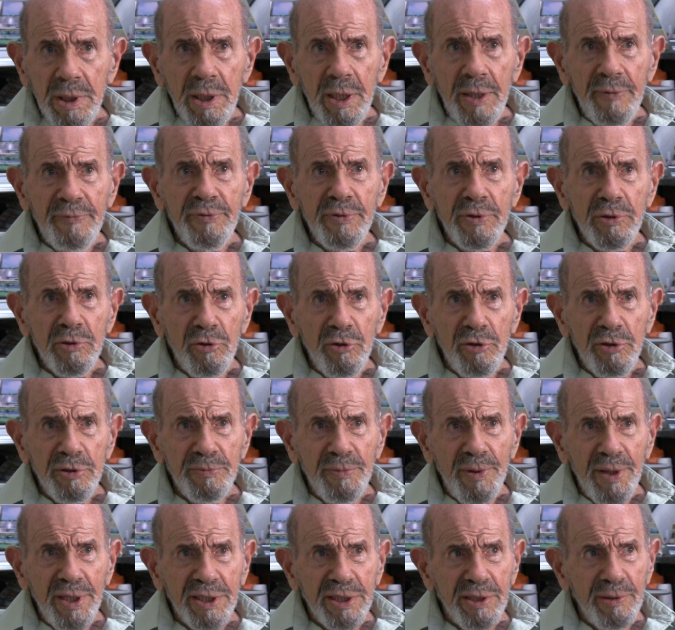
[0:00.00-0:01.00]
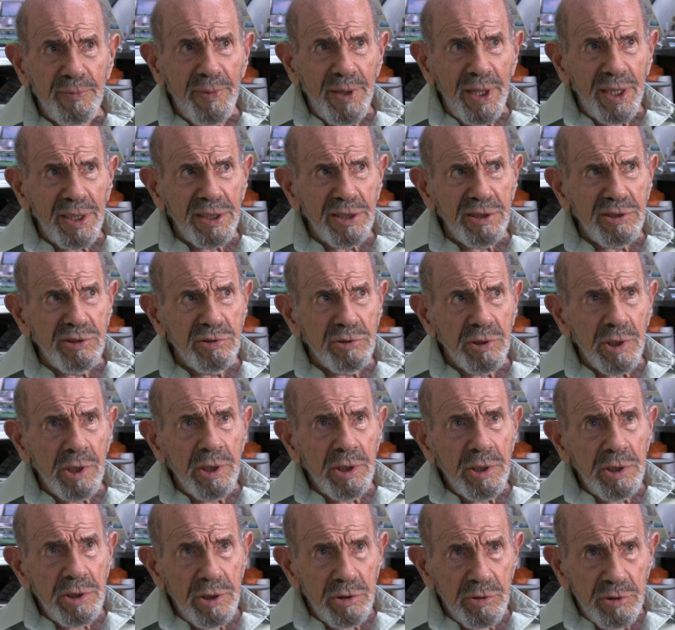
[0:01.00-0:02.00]
If you learn mathematics,
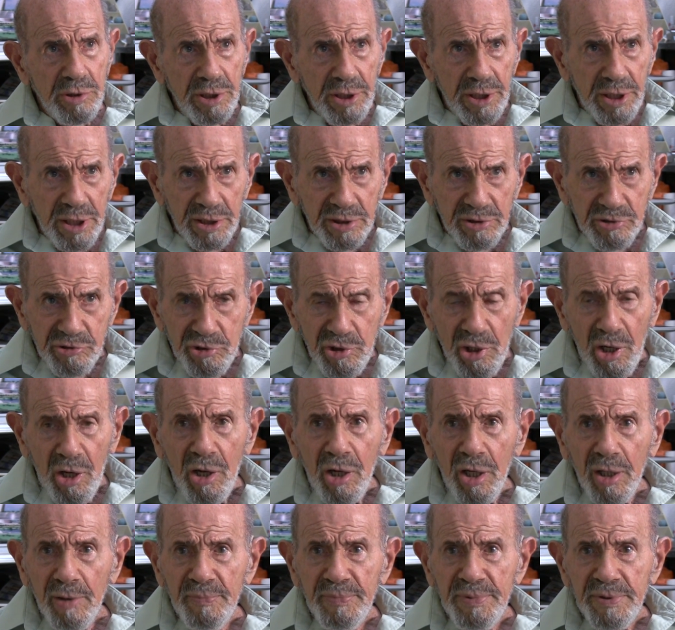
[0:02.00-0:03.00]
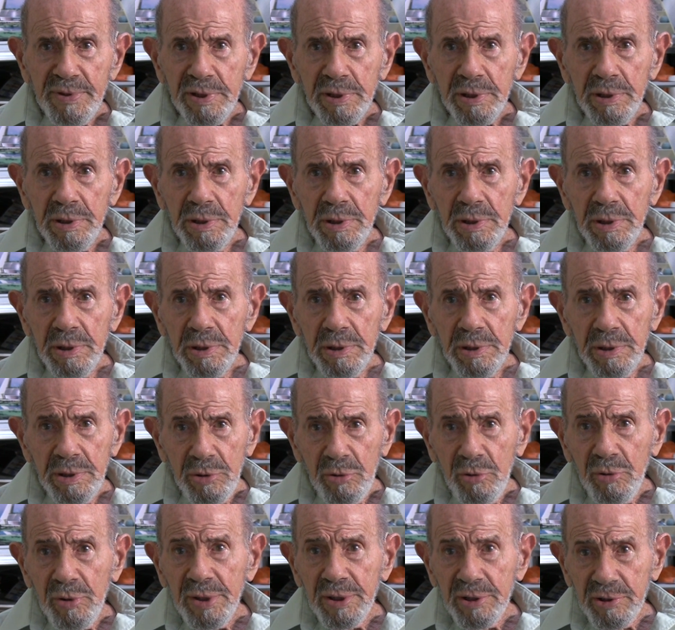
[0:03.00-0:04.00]
you can get jobs
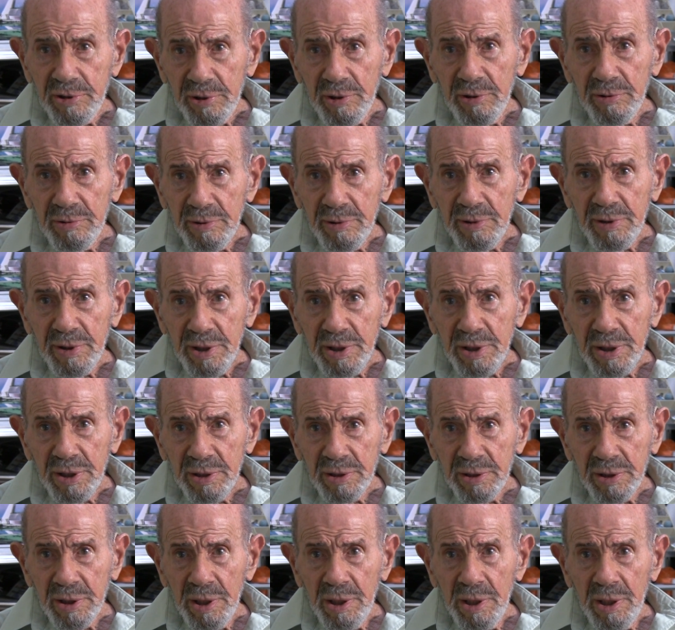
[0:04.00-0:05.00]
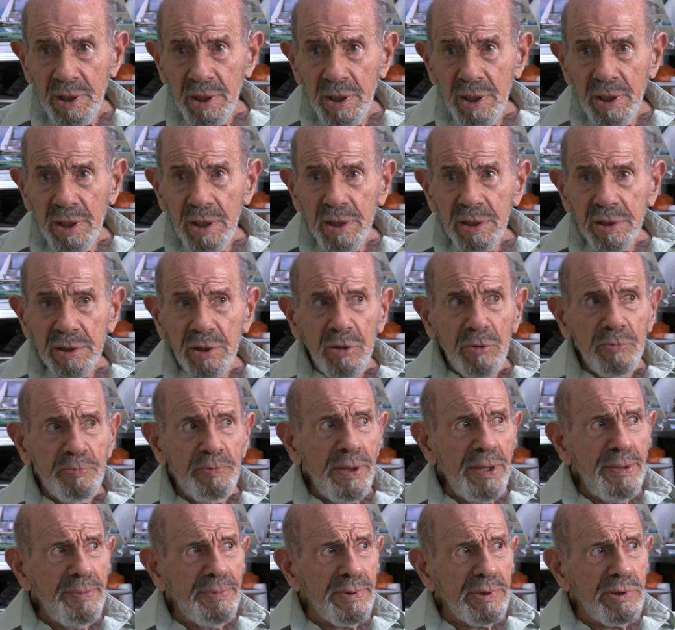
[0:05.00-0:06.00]
doing certain things. So
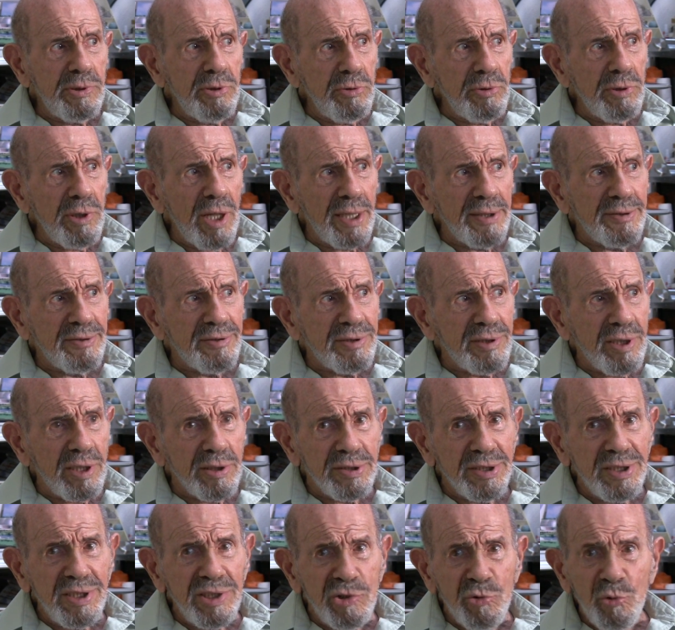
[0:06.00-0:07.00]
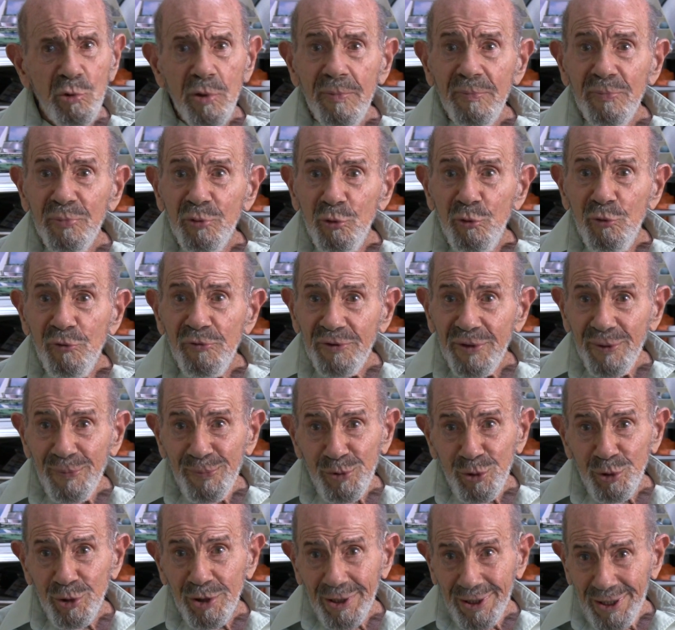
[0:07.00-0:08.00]
people do not study to improve
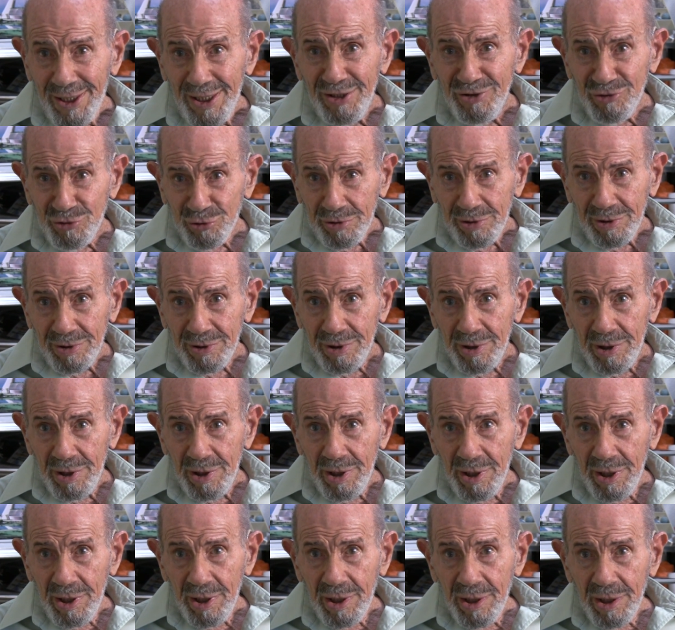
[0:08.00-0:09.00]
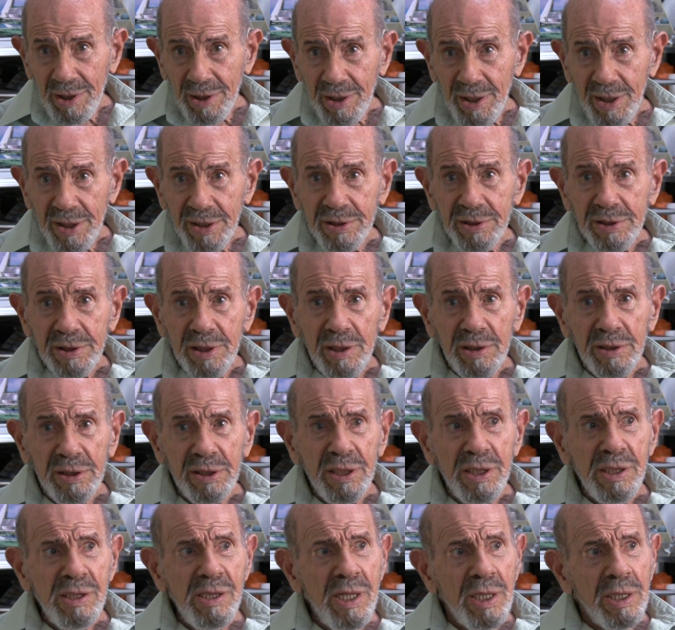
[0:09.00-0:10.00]
communication. They
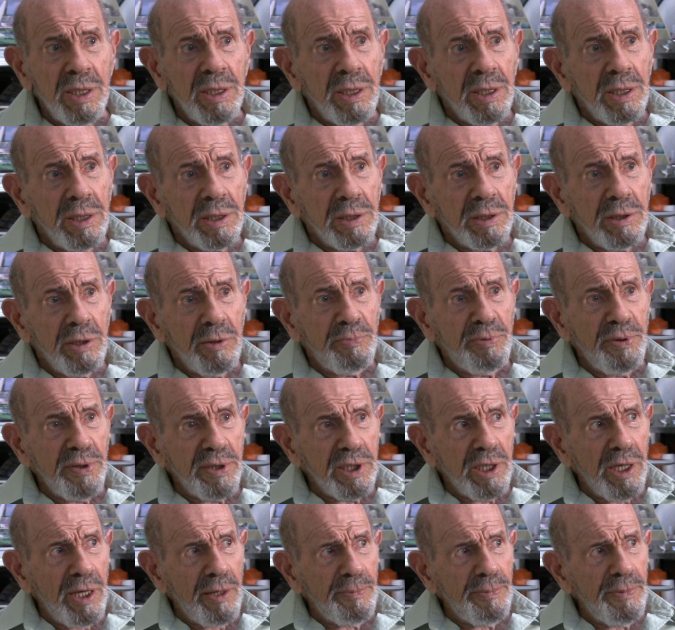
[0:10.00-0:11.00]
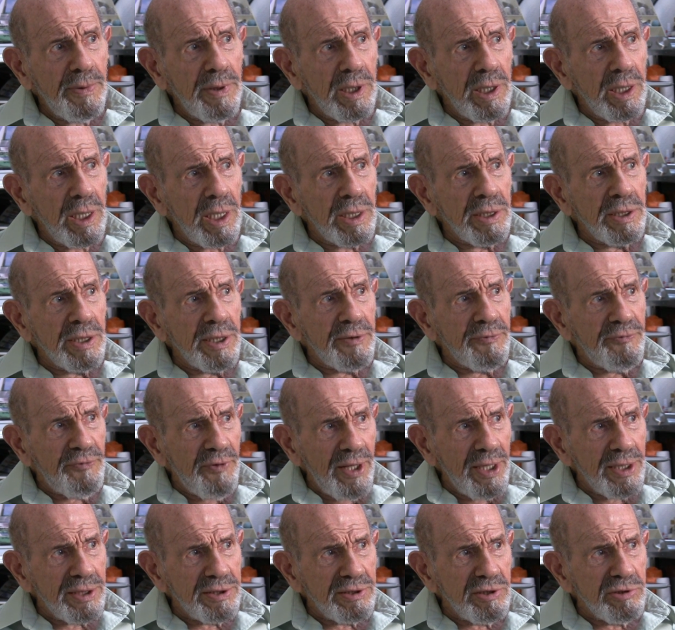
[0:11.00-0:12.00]
study to pick up an
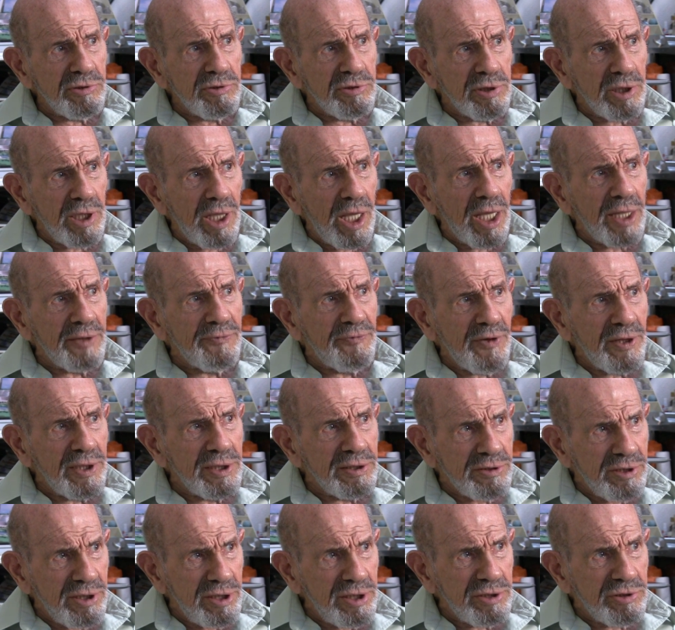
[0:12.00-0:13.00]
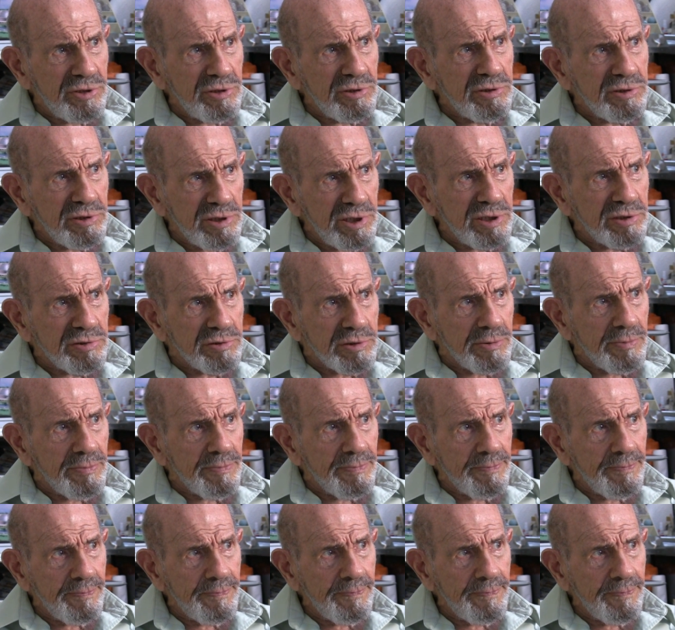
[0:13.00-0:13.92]
advantage, advantageous system.